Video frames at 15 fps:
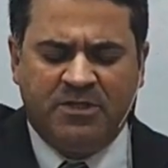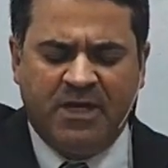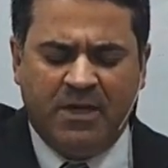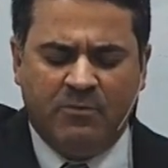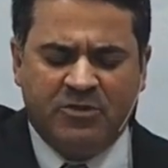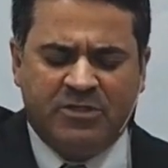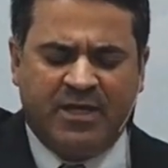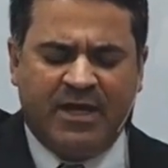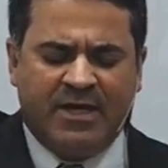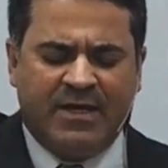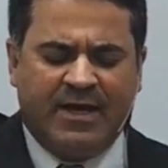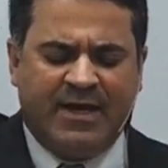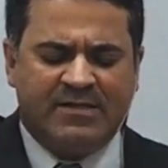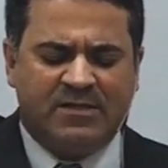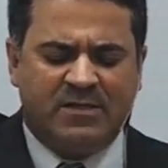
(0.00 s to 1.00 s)
In your name we
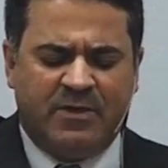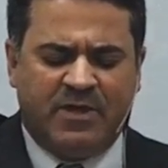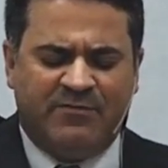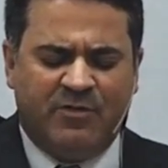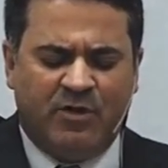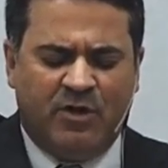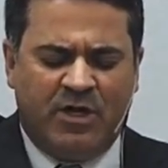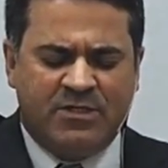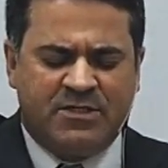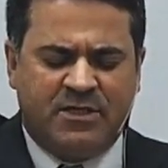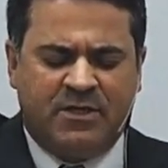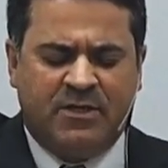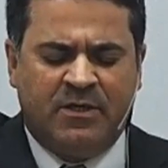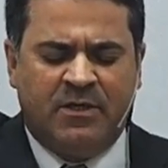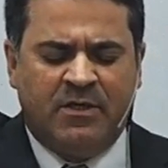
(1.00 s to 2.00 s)
say the wonderful
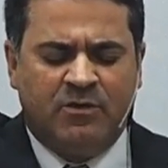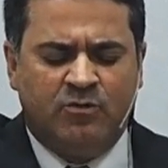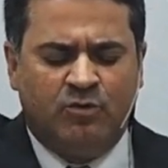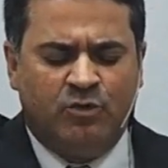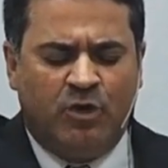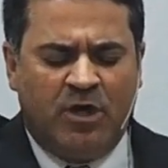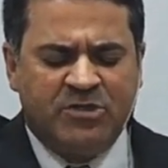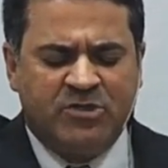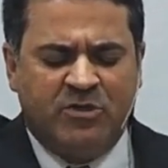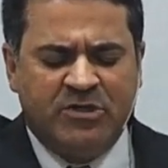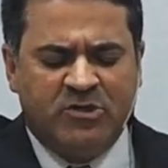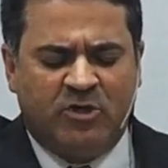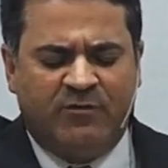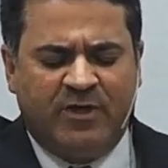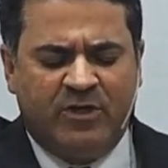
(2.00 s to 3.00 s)
grace of our
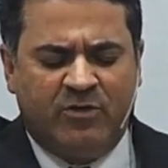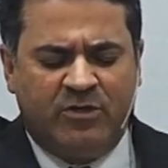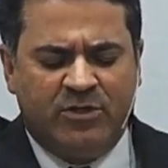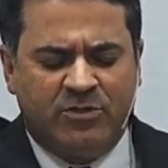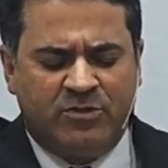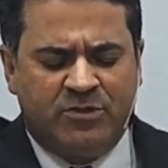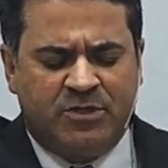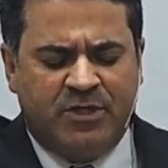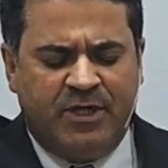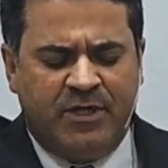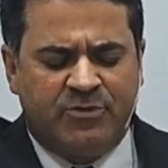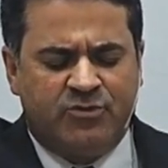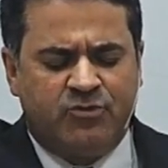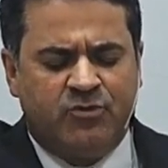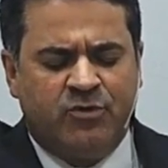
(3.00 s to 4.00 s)
Lord and Savior Jesus
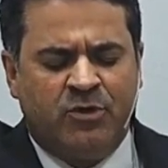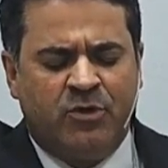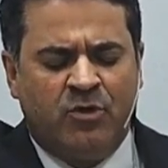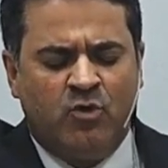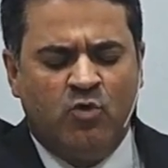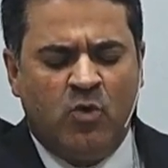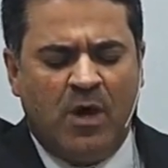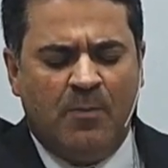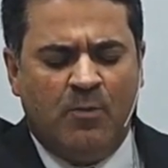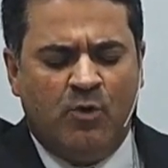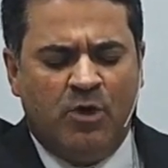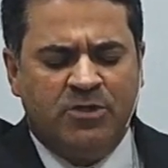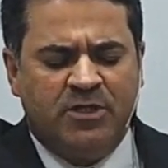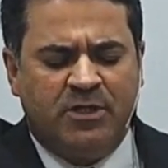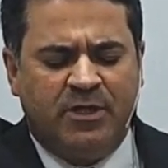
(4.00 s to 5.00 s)
Christ,
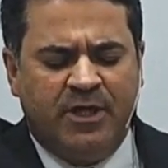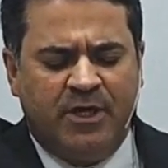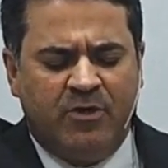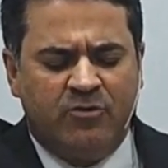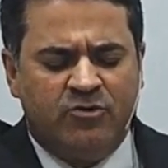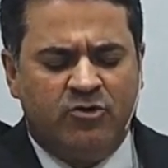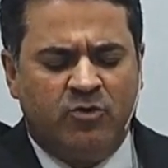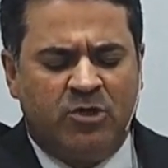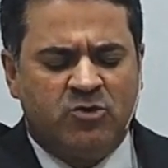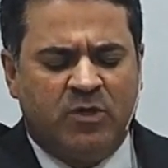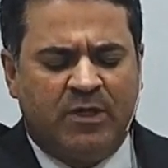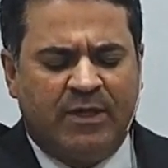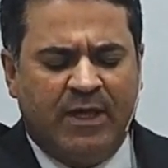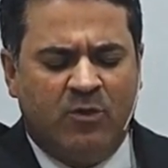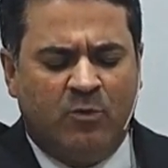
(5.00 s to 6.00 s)
the love of
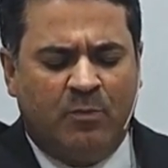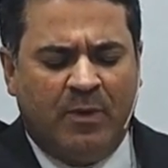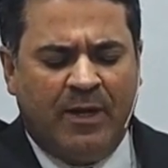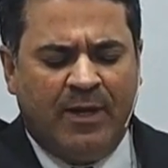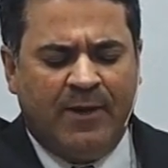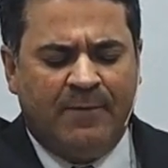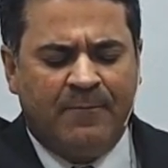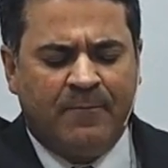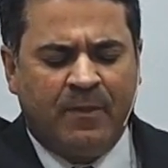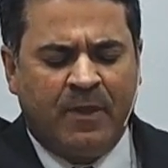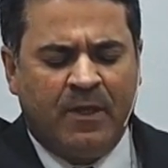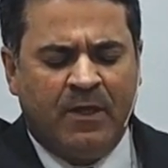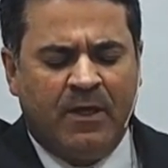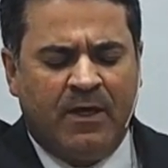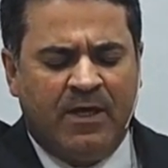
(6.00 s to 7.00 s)
God, our eternal
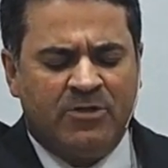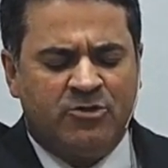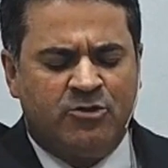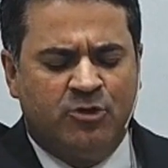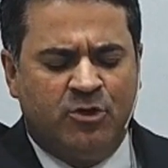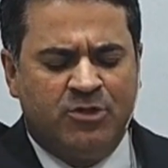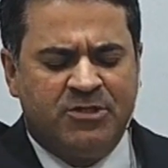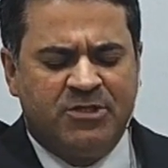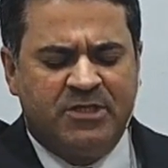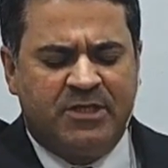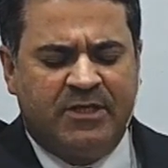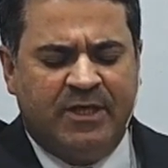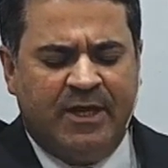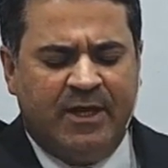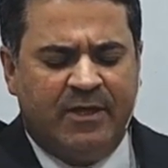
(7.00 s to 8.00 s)
Father, the
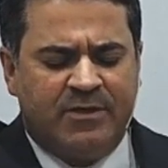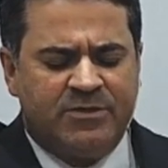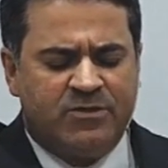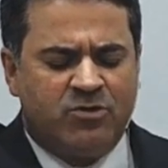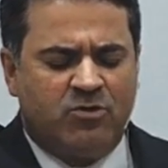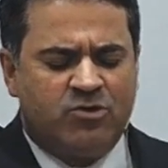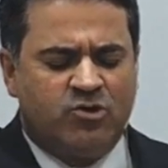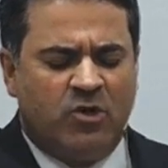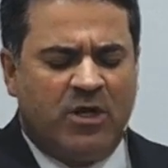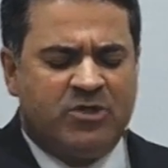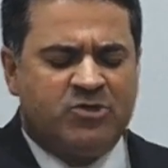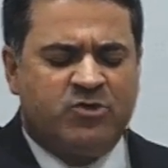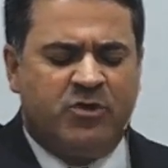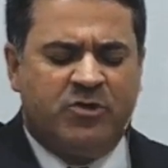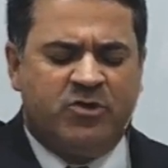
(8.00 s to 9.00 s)
sweet and tender
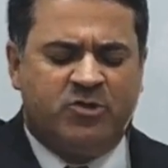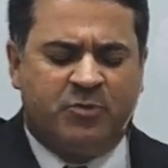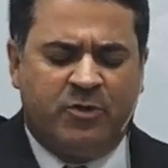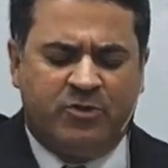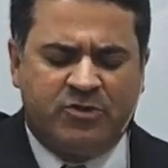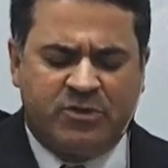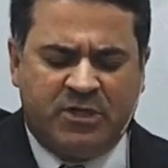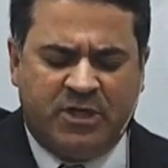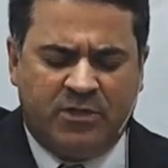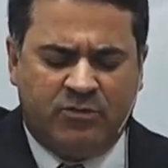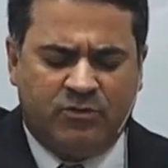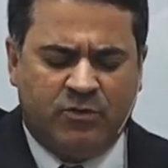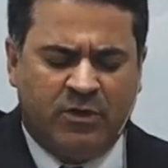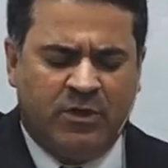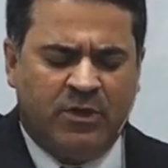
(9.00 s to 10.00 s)
consolation of the
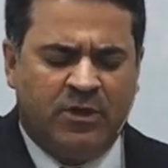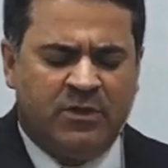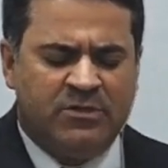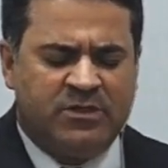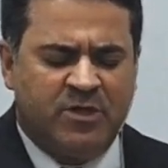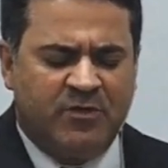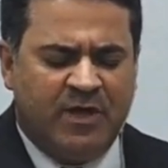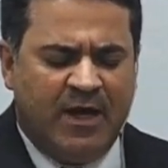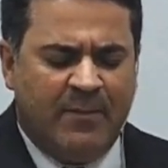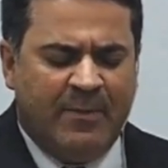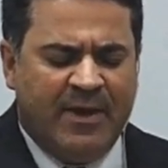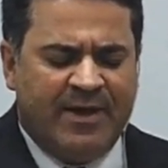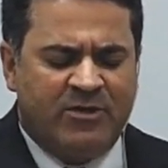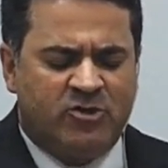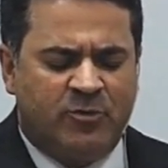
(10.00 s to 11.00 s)
Holy Spirit
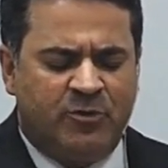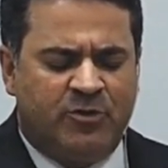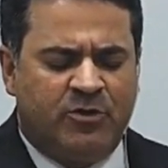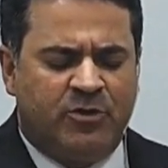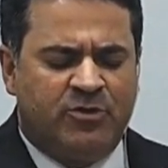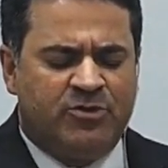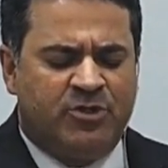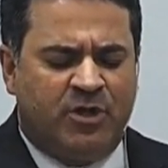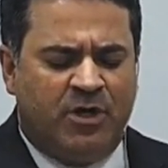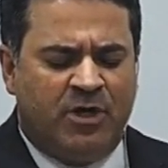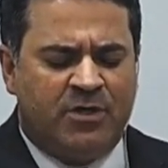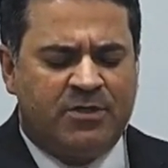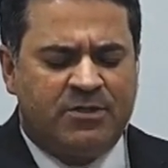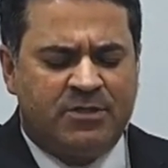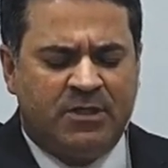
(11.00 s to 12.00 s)
you pour out upon
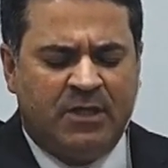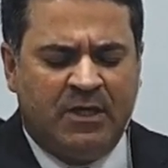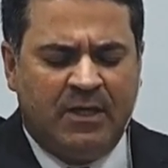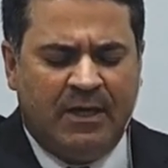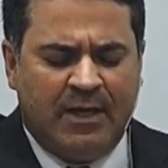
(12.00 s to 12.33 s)
us,